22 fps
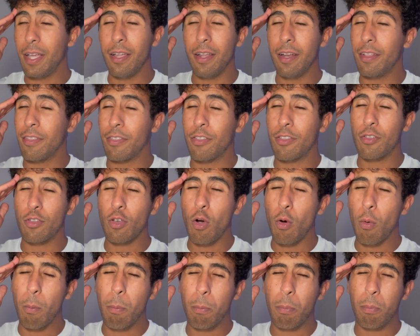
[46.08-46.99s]
is
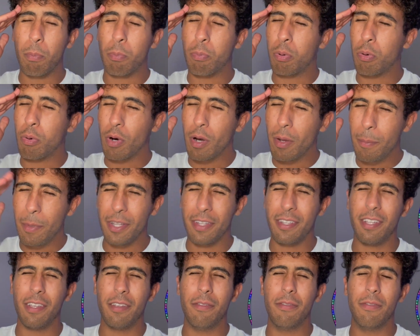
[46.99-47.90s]
so
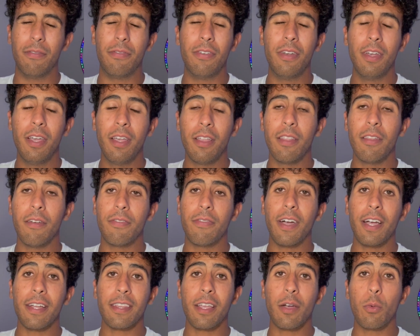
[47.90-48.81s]
primitive, the
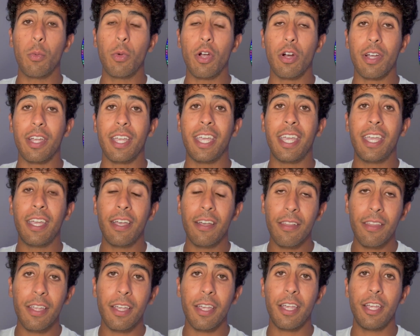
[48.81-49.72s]
fact that we are
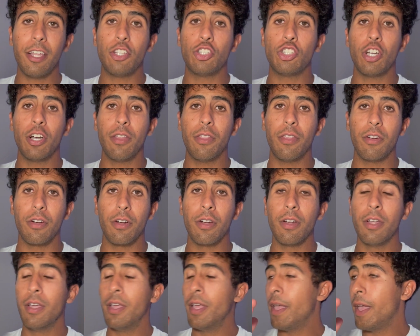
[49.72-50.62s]
killing each other.